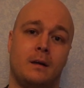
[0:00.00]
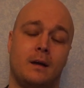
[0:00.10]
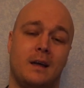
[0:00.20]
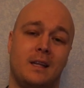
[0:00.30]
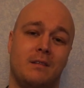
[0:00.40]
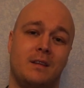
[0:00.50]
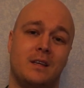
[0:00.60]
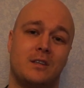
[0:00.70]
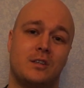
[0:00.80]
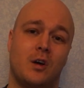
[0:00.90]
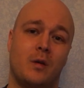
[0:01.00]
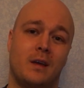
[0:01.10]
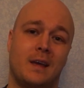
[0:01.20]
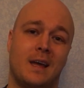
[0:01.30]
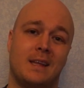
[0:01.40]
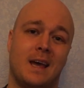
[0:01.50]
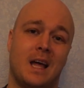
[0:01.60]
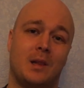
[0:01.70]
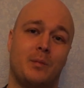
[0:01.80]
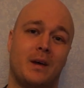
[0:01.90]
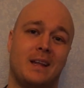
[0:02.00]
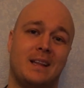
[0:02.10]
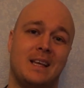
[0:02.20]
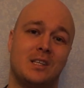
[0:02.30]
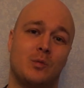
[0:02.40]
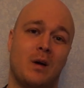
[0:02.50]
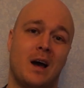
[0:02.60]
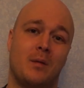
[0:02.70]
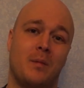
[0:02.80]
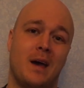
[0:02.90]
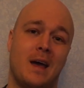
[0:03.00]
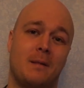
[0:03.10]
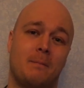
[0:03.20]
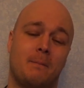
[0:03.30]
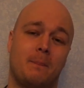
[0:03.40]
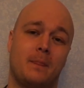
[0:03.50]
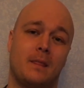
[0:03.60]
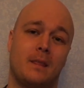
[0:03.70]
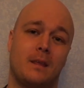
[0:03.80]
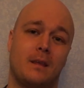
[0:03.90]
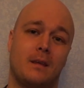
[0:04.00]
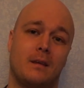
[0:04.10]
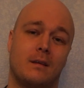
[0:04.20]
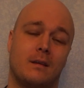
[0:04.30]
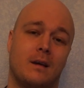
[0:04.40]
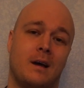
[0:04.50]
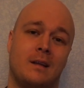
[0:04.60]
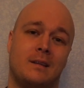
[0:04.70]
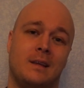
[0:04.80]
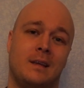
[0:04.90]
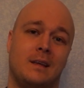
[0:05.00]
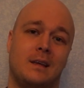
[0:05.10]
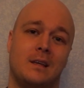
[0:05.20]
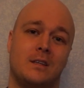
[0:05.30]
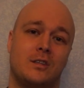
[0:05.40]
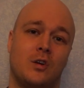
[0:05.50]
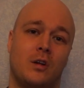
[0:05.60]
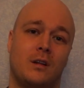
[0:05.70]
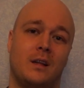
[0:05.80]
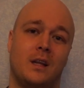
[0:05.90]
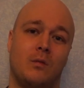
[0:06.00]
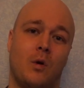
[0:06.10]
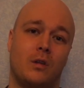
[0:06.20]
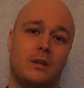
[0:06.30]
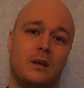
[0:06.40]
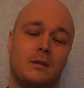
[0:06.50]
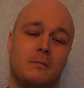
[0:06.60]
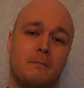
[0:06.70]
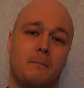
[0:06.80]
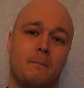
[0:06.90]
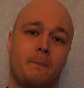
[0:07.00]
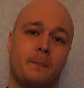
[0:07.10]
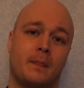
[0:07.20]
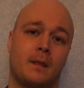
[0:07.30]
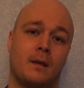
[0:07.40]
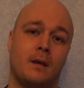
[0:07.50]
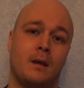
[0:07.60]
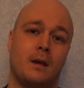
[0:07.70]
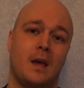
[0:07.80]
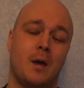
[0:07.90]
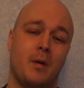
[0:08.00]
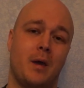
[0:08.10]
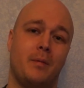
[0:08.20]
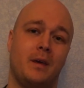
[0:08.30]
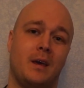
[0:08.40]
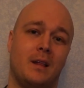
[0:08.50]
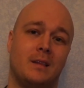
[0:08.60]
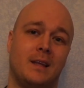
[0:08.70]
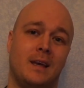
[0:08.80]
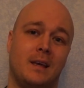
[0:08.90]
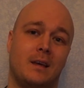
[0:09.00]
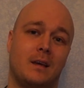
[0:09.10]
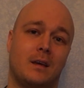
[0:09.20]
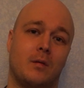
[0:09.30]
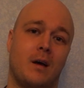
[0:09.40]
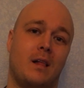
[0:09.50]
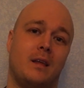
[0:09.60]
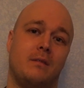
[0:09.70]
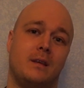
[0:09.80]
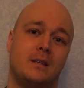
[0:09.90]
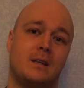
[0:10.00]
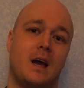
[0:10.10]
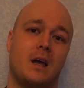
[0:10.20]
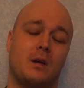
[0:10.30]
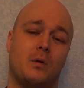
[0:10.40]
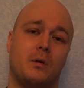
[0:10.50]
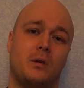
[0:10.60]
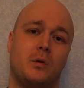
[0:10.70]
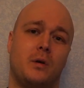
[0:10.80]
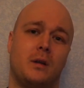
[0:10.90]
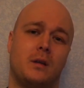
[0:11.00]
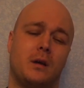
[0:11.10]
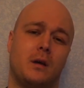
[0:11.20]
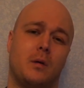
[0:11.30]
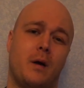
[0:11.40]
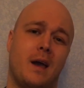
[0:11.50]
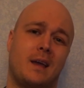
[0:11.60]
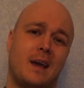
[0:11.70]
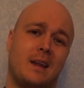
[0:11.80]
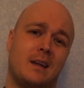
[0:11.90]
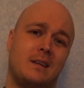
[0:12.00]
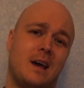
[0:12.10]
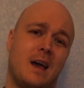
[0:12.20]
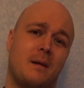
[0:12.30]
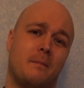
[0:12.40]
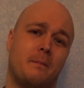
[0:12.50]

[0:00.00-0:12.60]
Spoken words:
And if this story can help at least one man, I think it's totally worth it. And maybe he'll think, well, if this guy could do it, why cannot I?